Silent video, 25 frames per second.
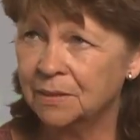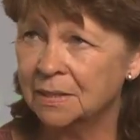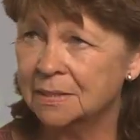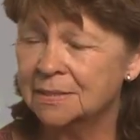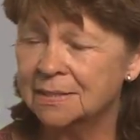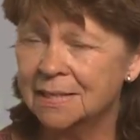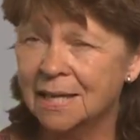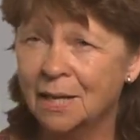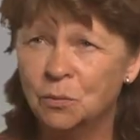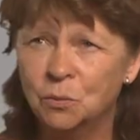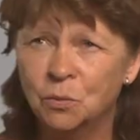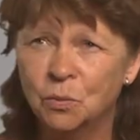
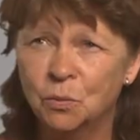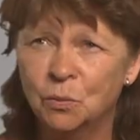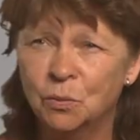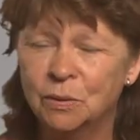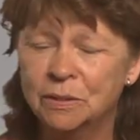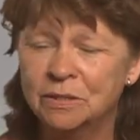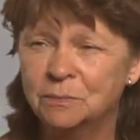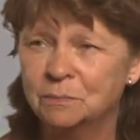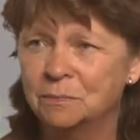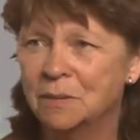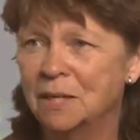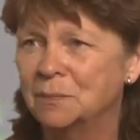say, well,
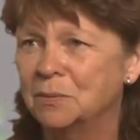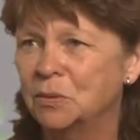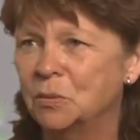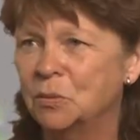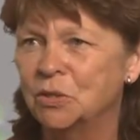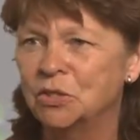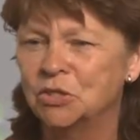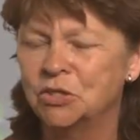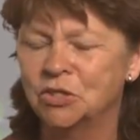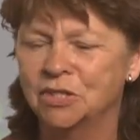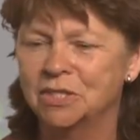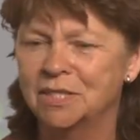we maybe
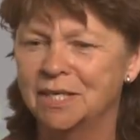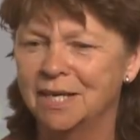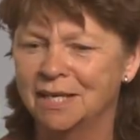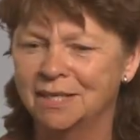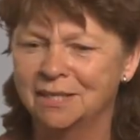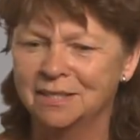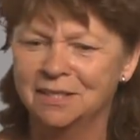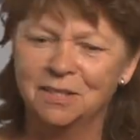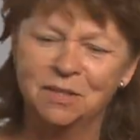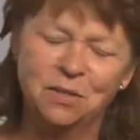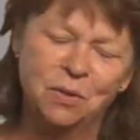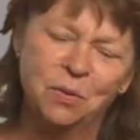we should
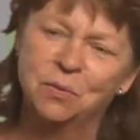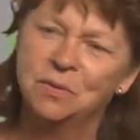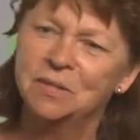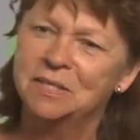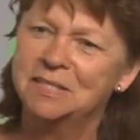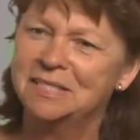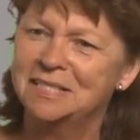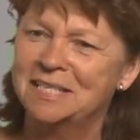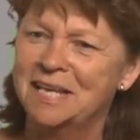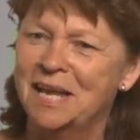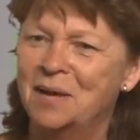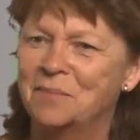take, you know,
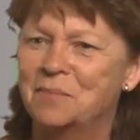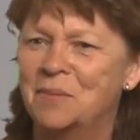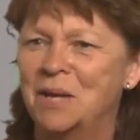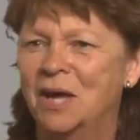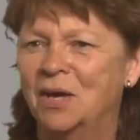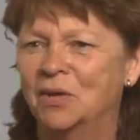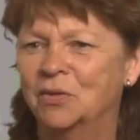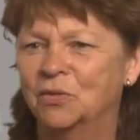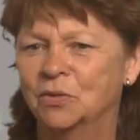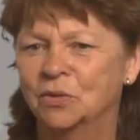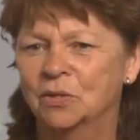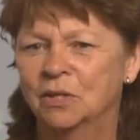this dam
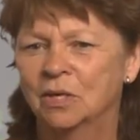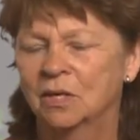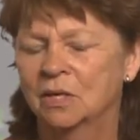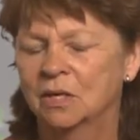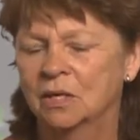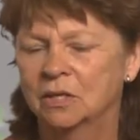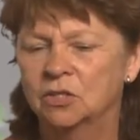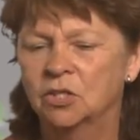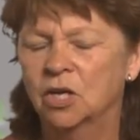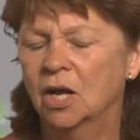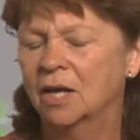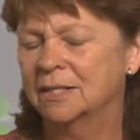out or
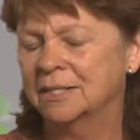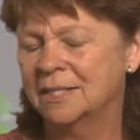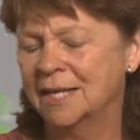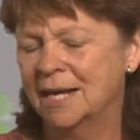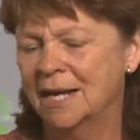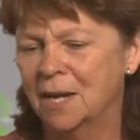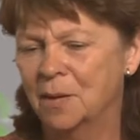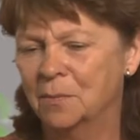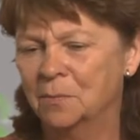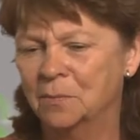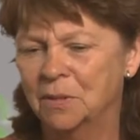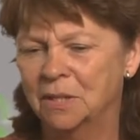not
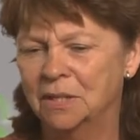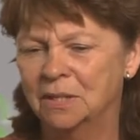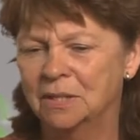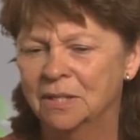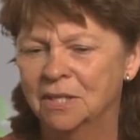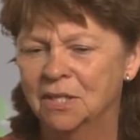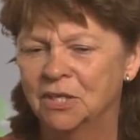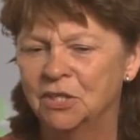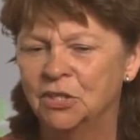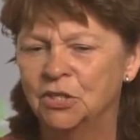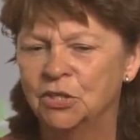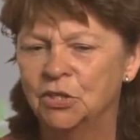dam, but,
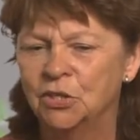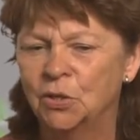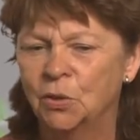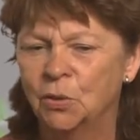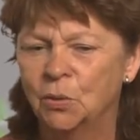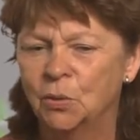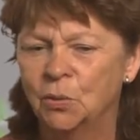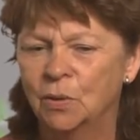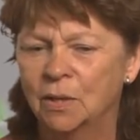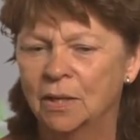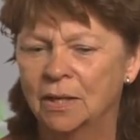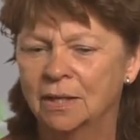you
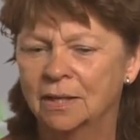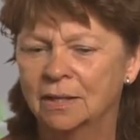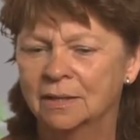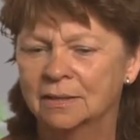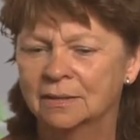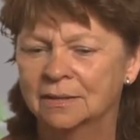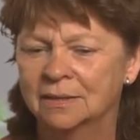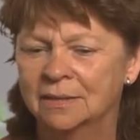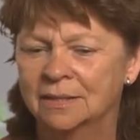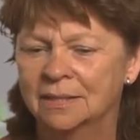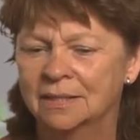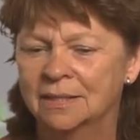know, uh,
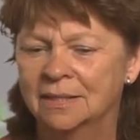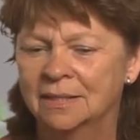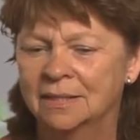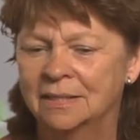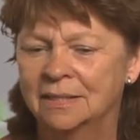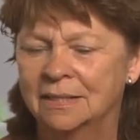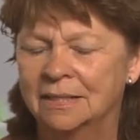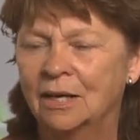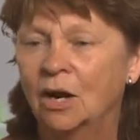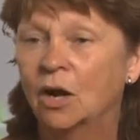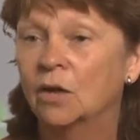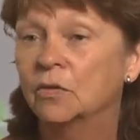
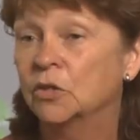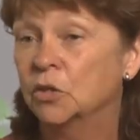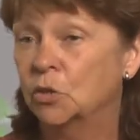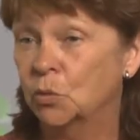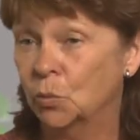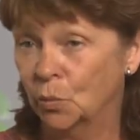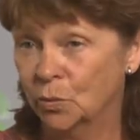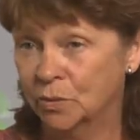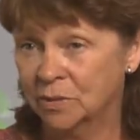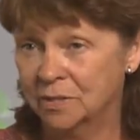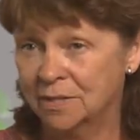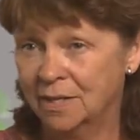on the
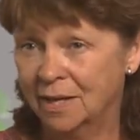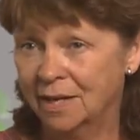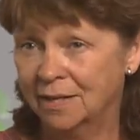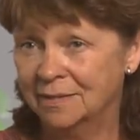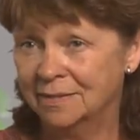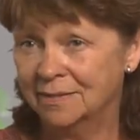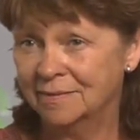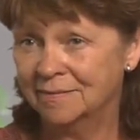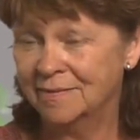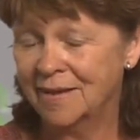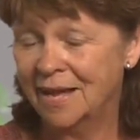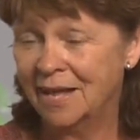north side
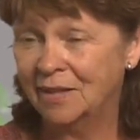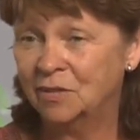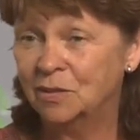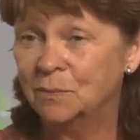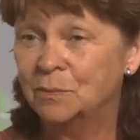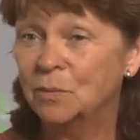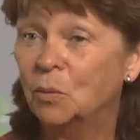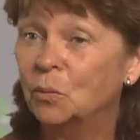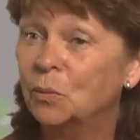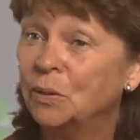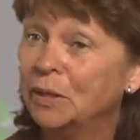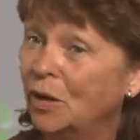of the valley,
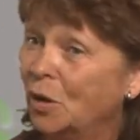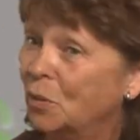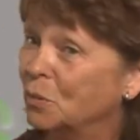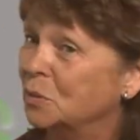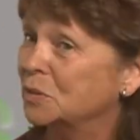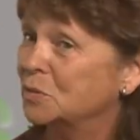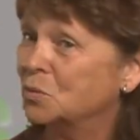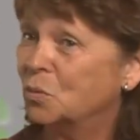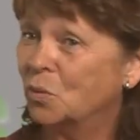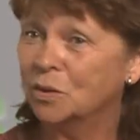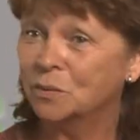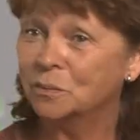but we
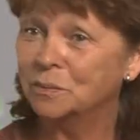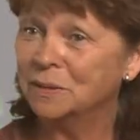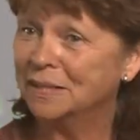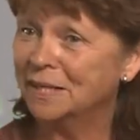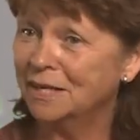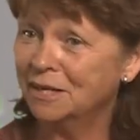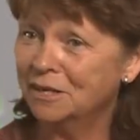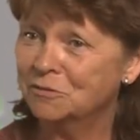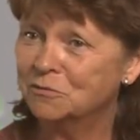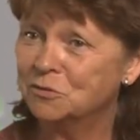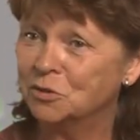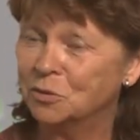always want to be
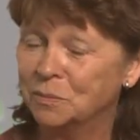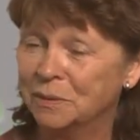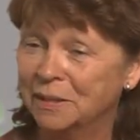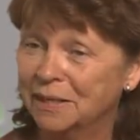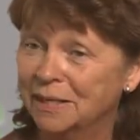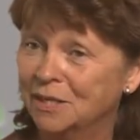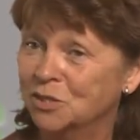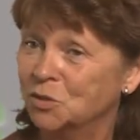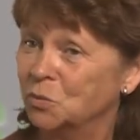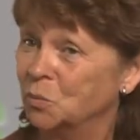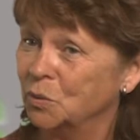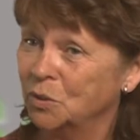careful
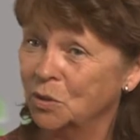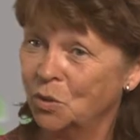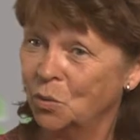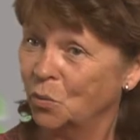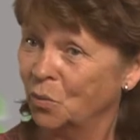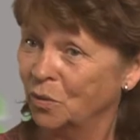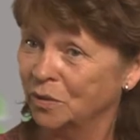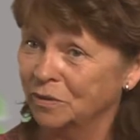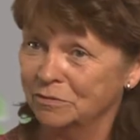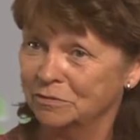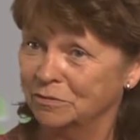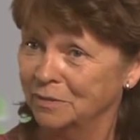because we don't
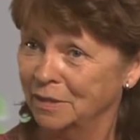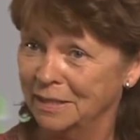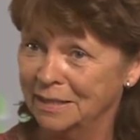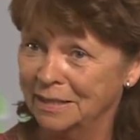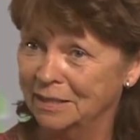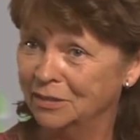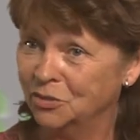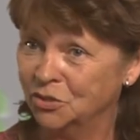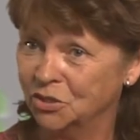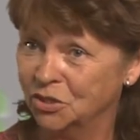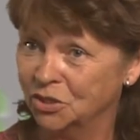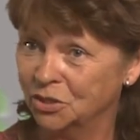want to flood
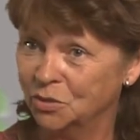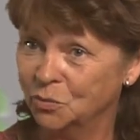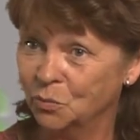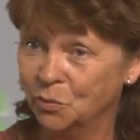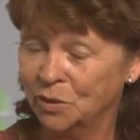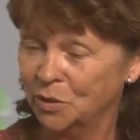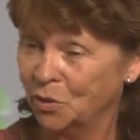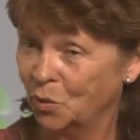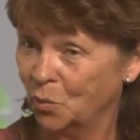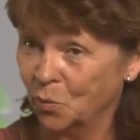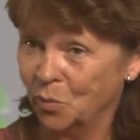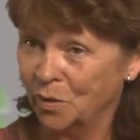Elgin.
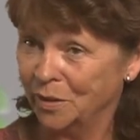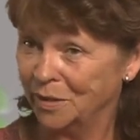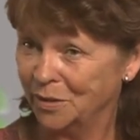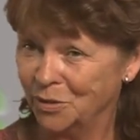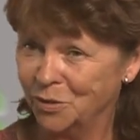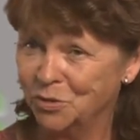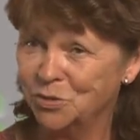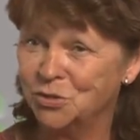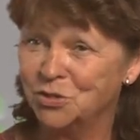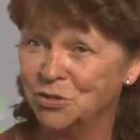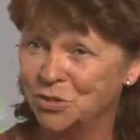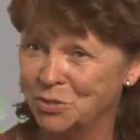We don't want
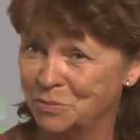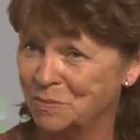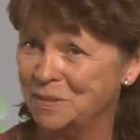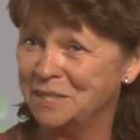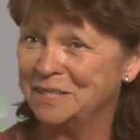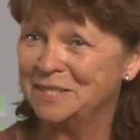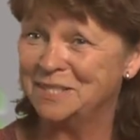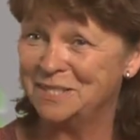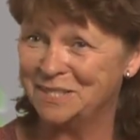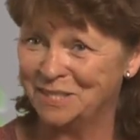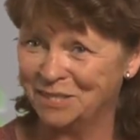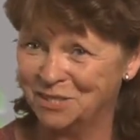Elgin to be
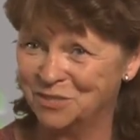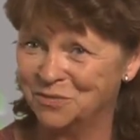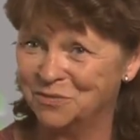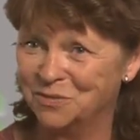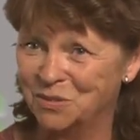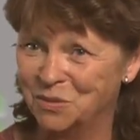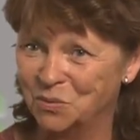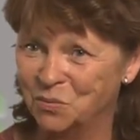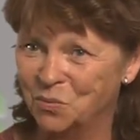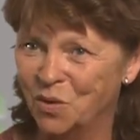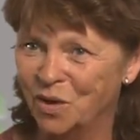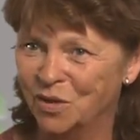in six
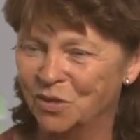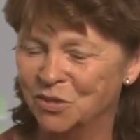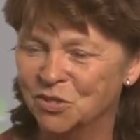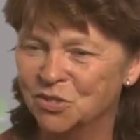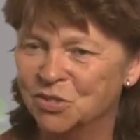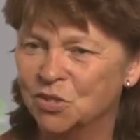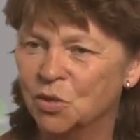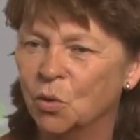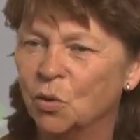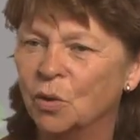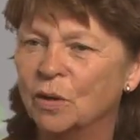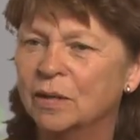feet of water.
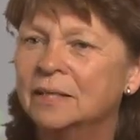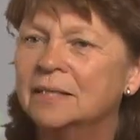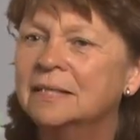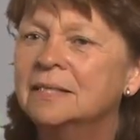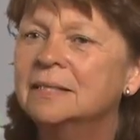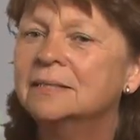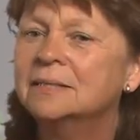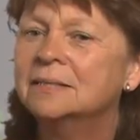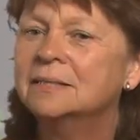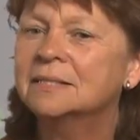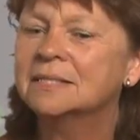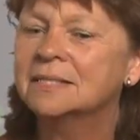So
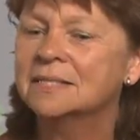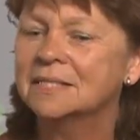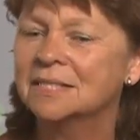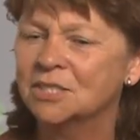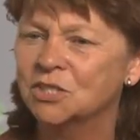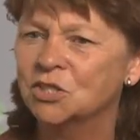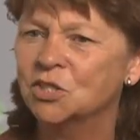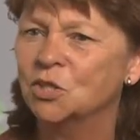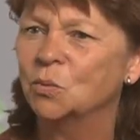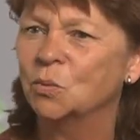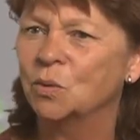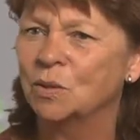any
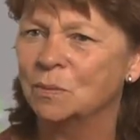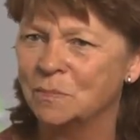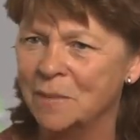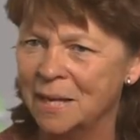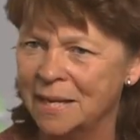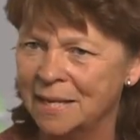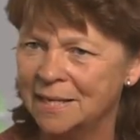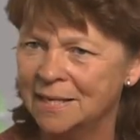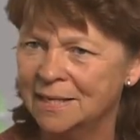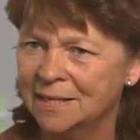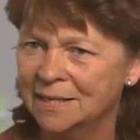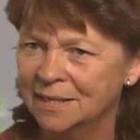decision we
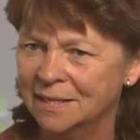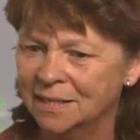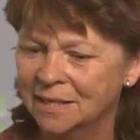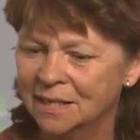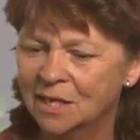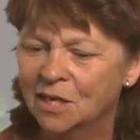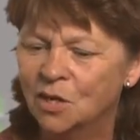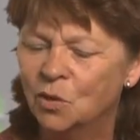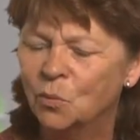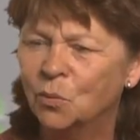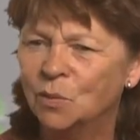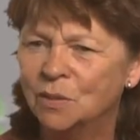make,
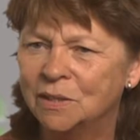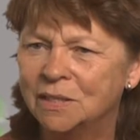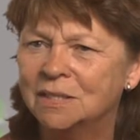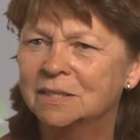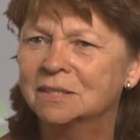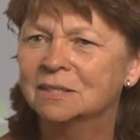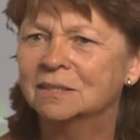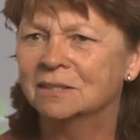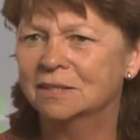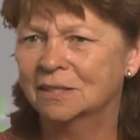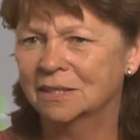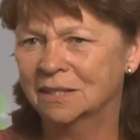we need
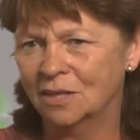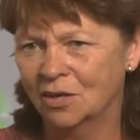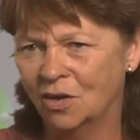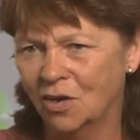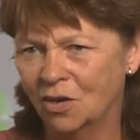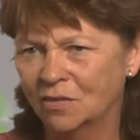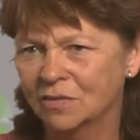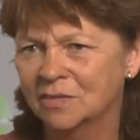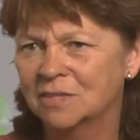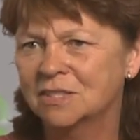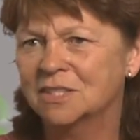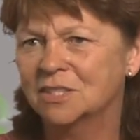to look at
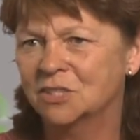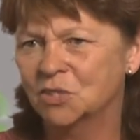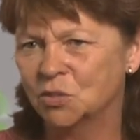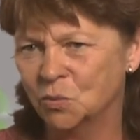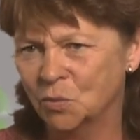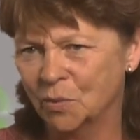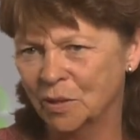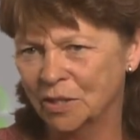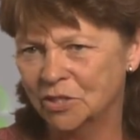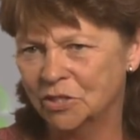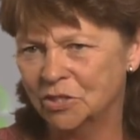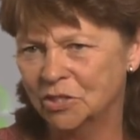all the
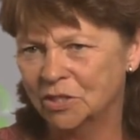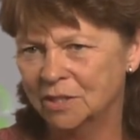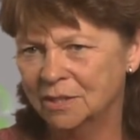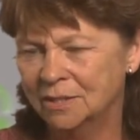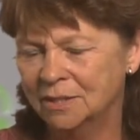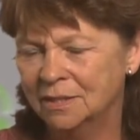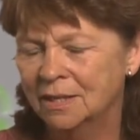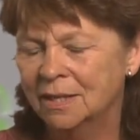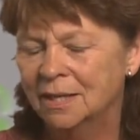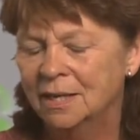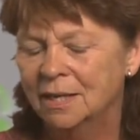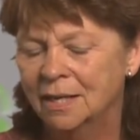
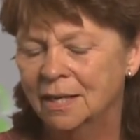situation.